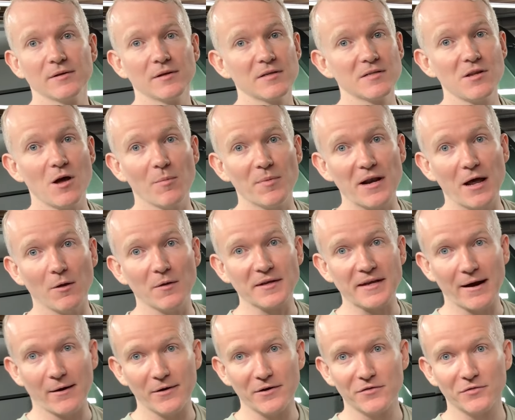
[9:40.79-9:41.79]
It's not been out of the
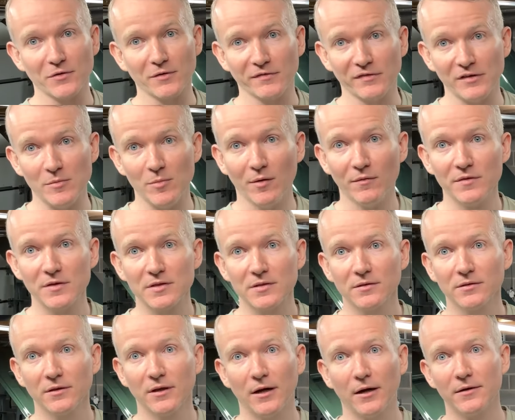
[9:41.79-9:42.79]
garage for a few months.
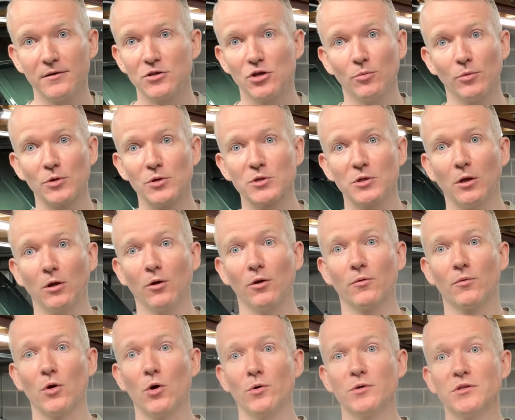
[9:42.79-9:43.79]
Too much salt on
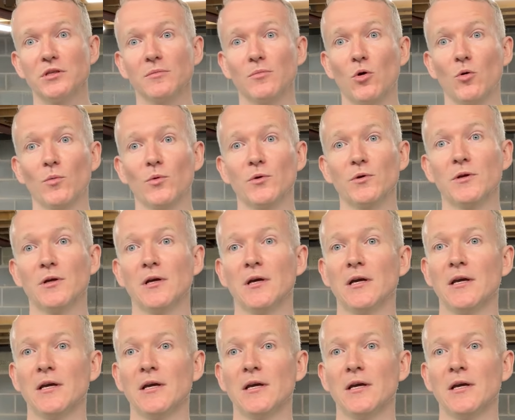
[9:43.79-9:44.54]
the roads at the moment